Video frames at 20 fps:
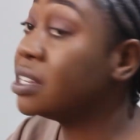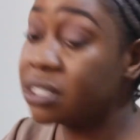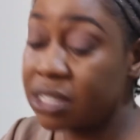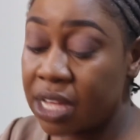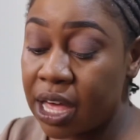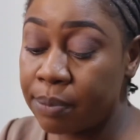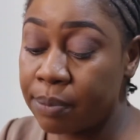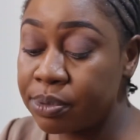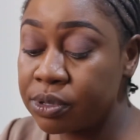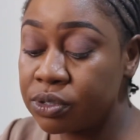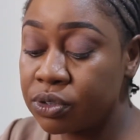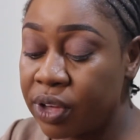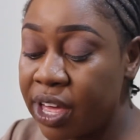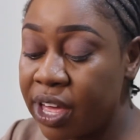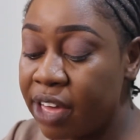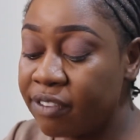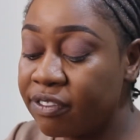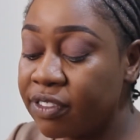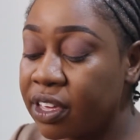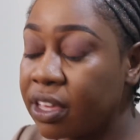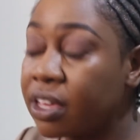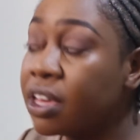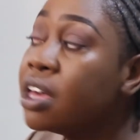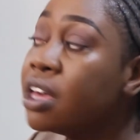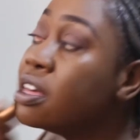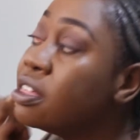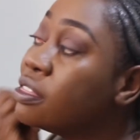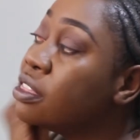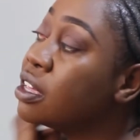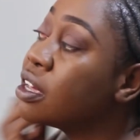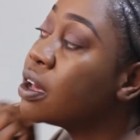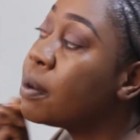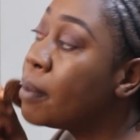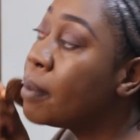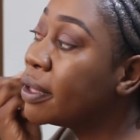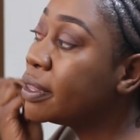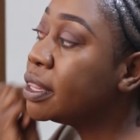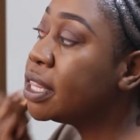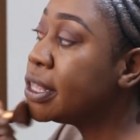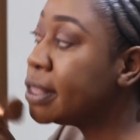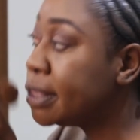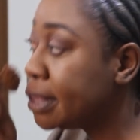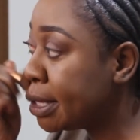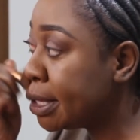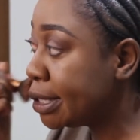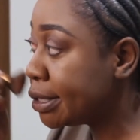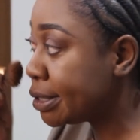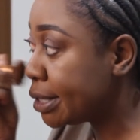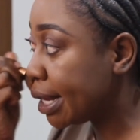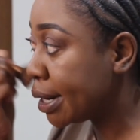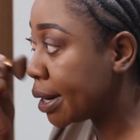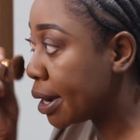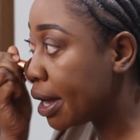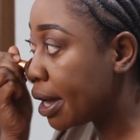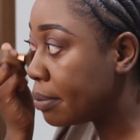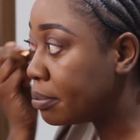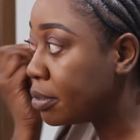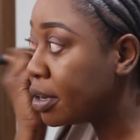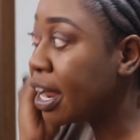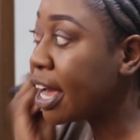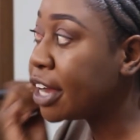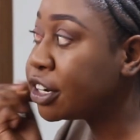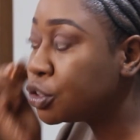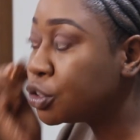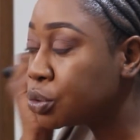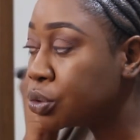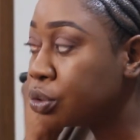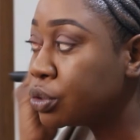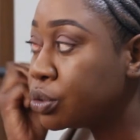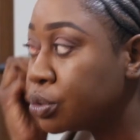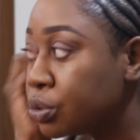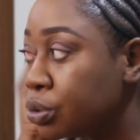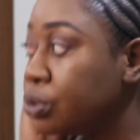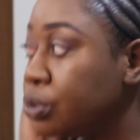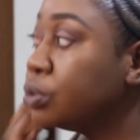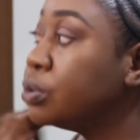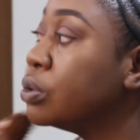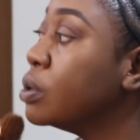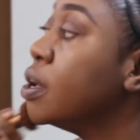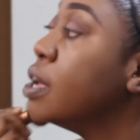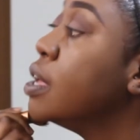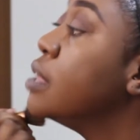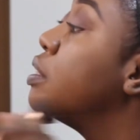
is capital heavy. Think about the things that come natural to you.